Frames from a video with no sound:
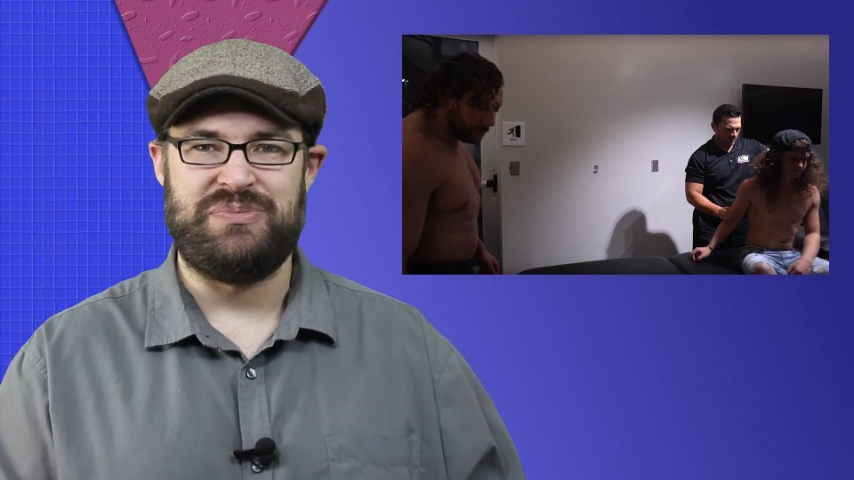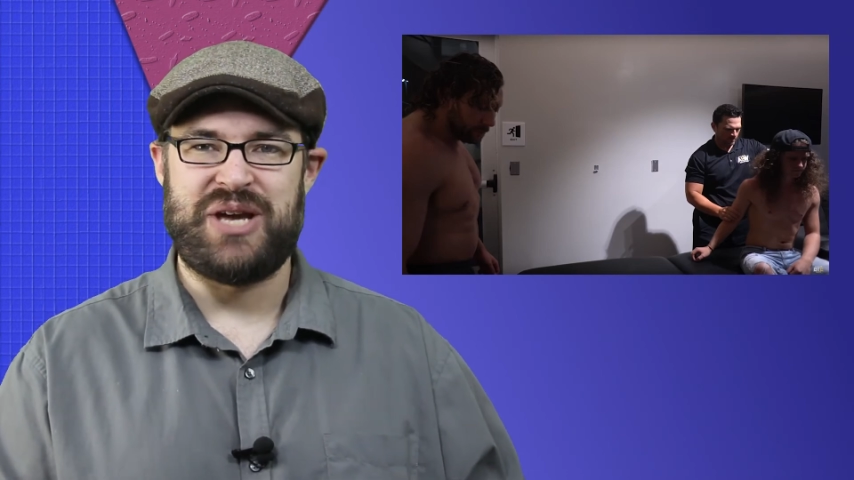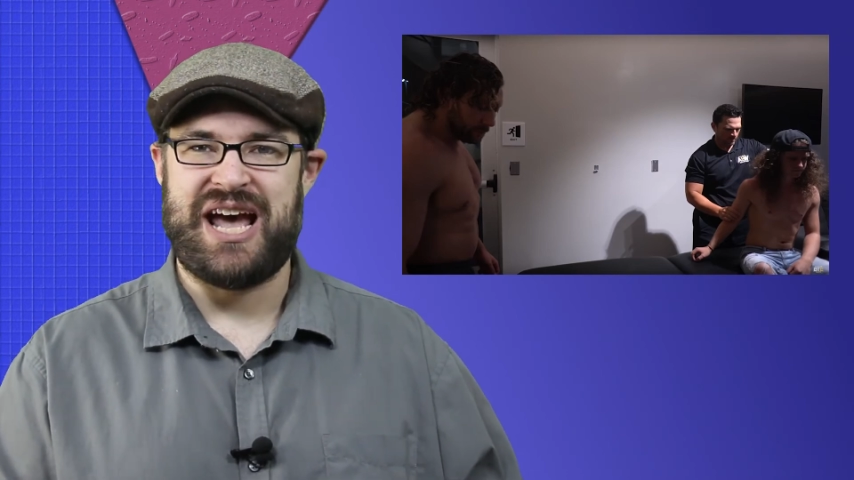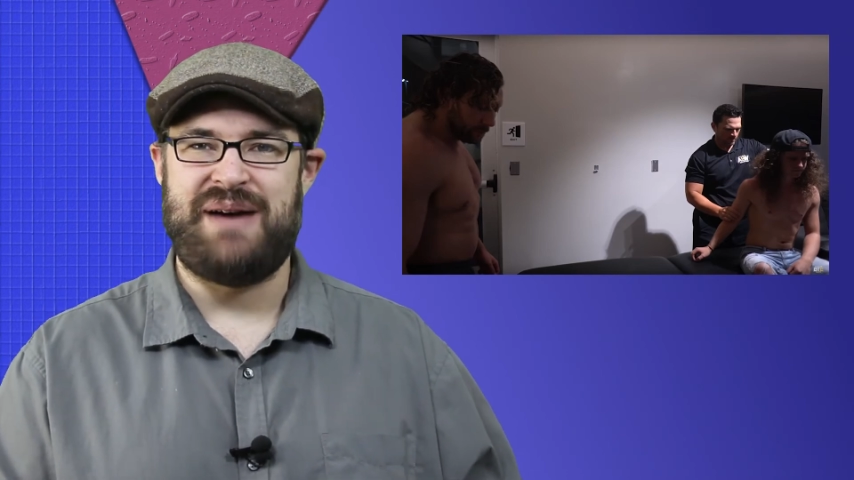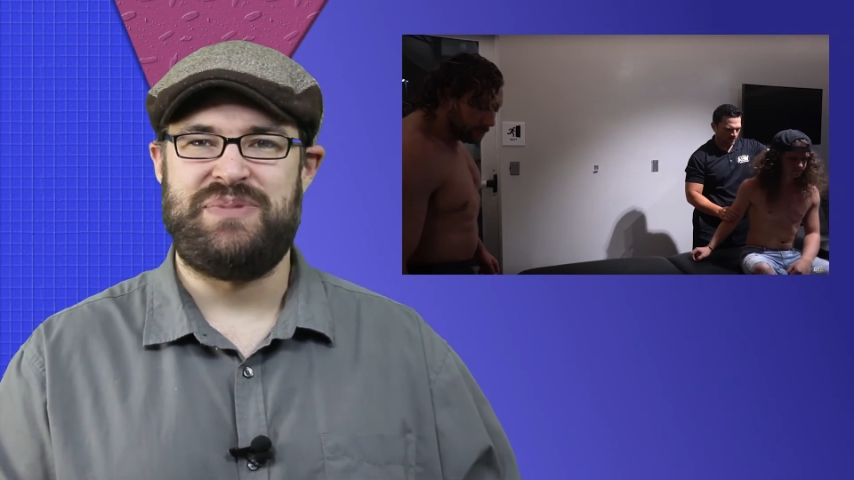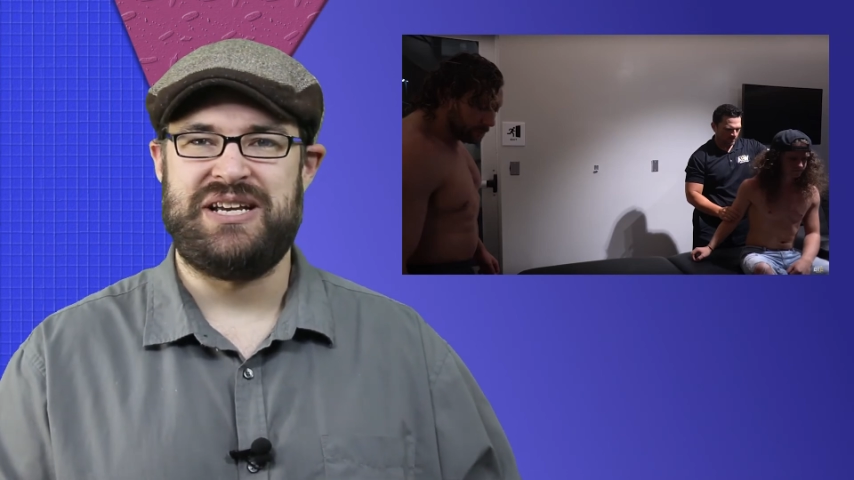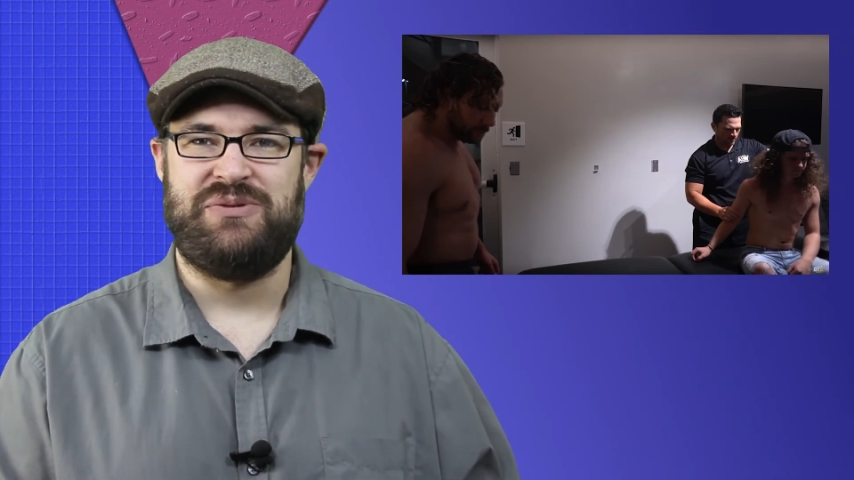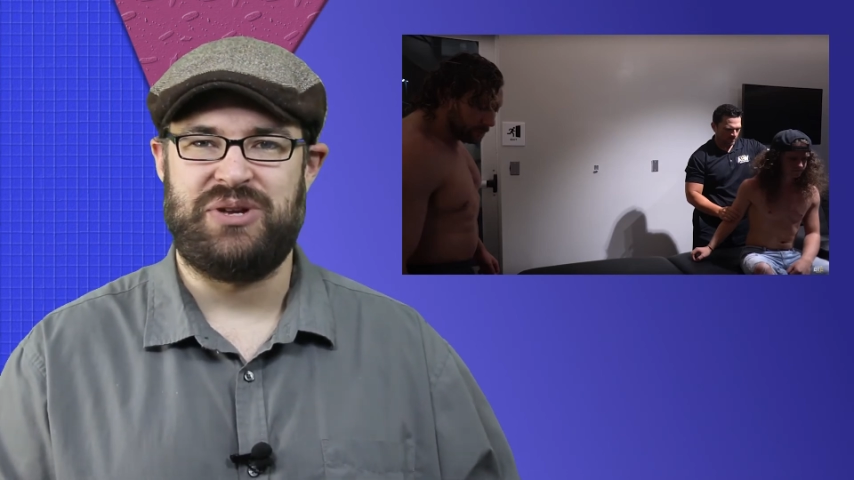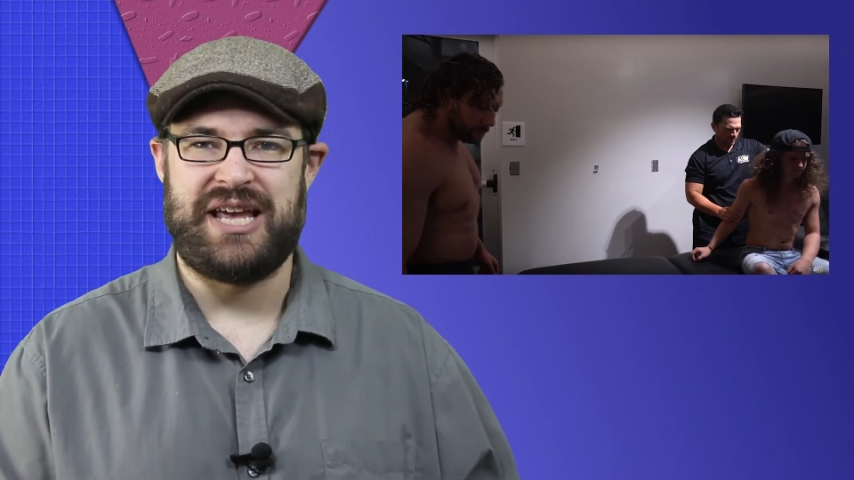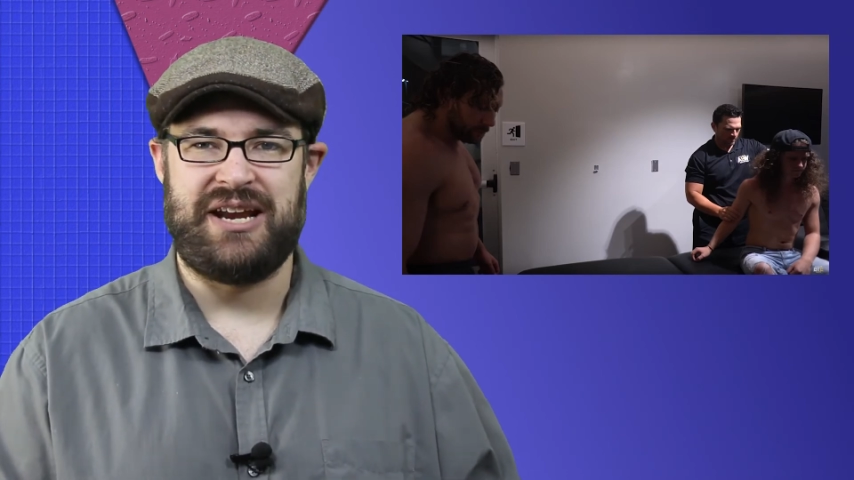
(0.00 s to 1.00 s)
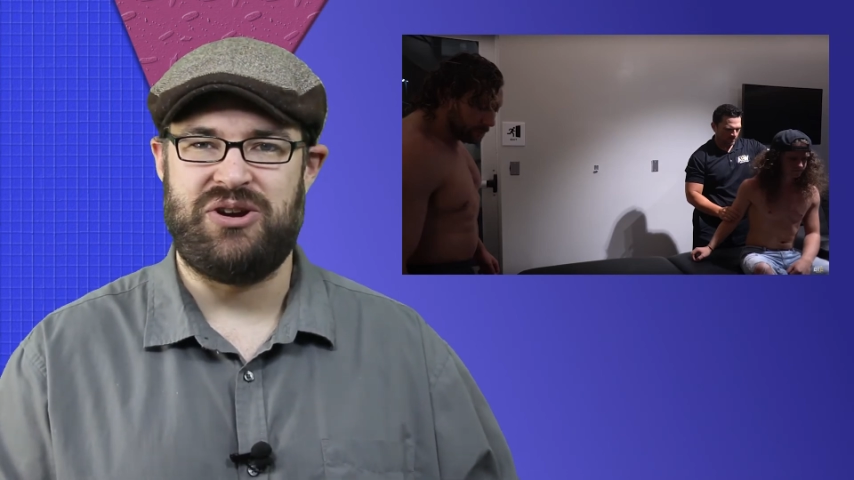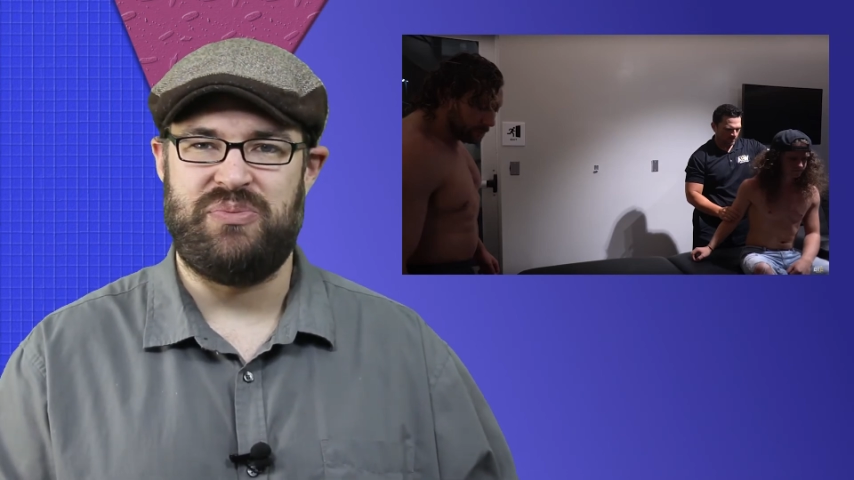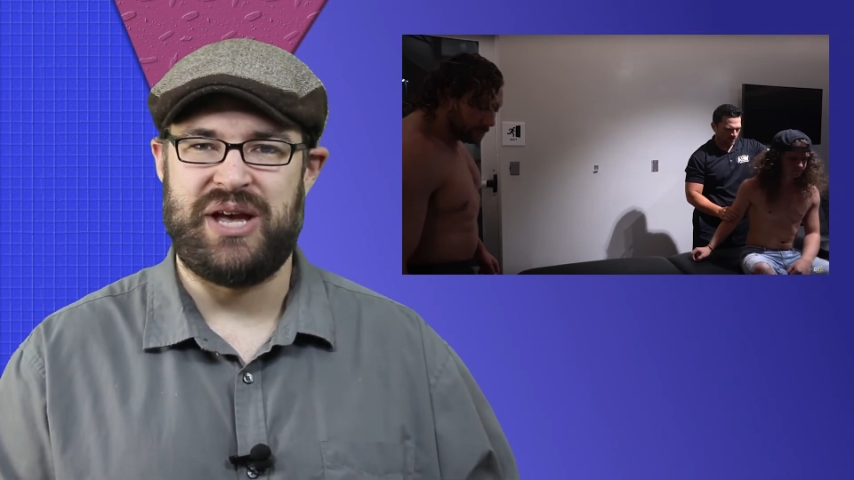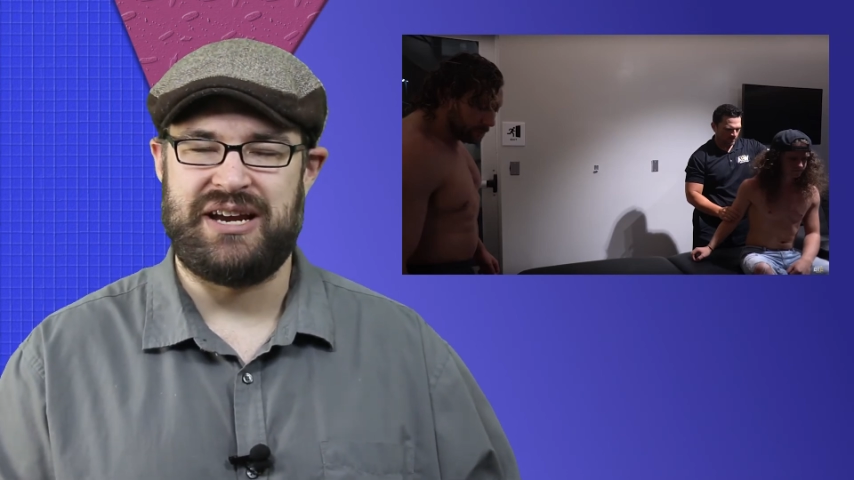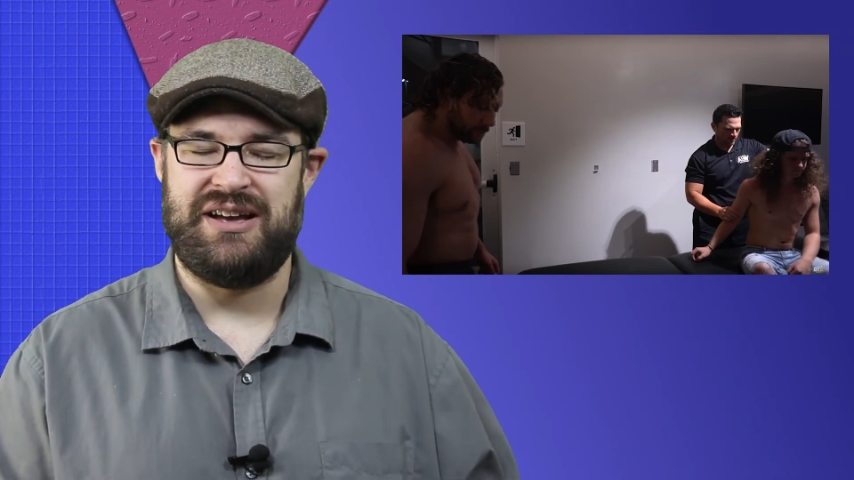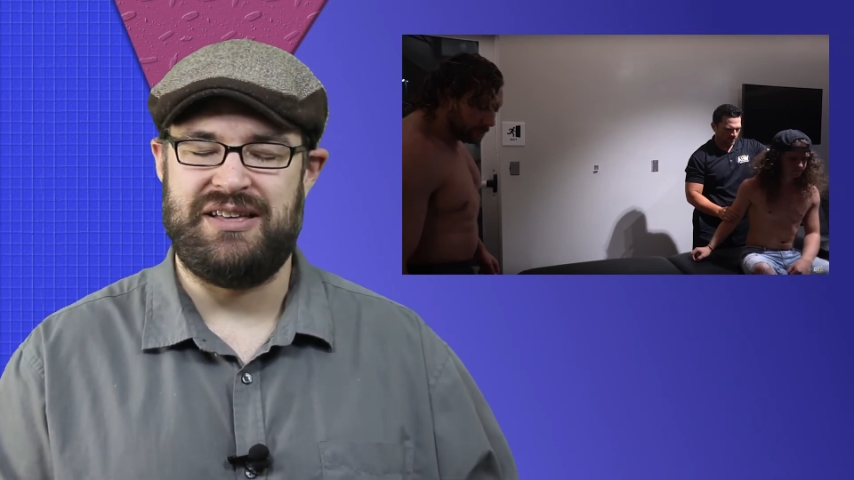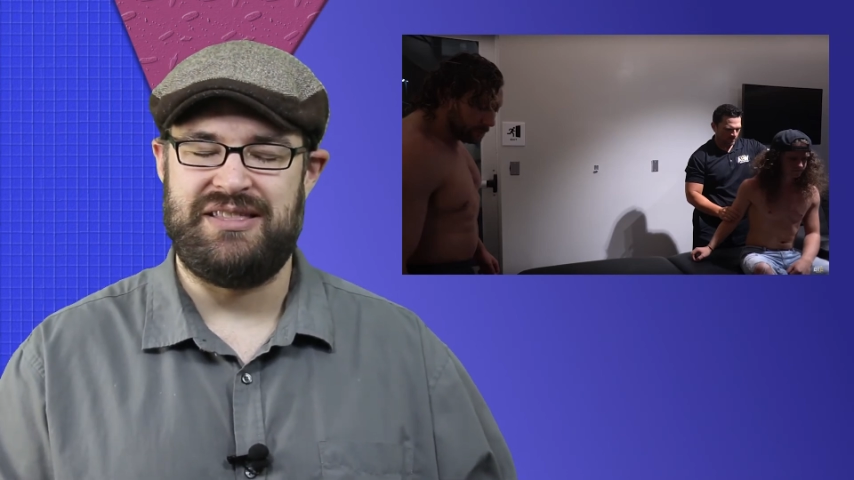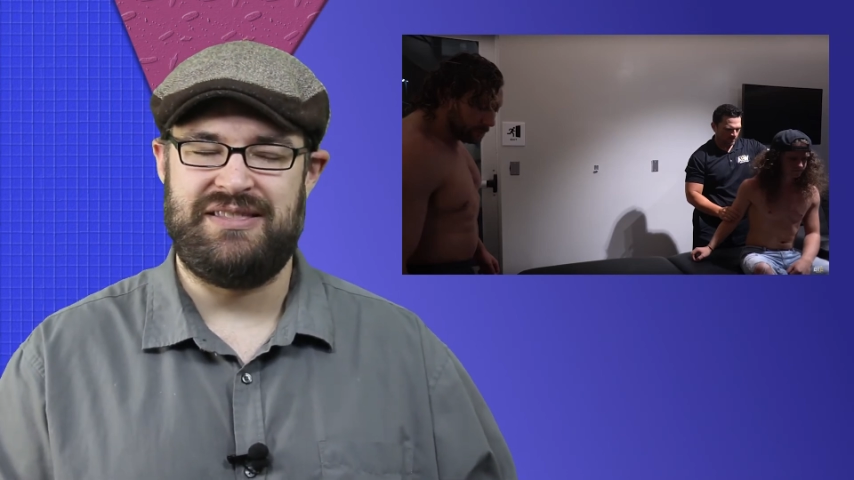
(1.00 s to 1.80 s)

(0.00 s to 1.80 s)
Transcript: be happening with Kenny Omega.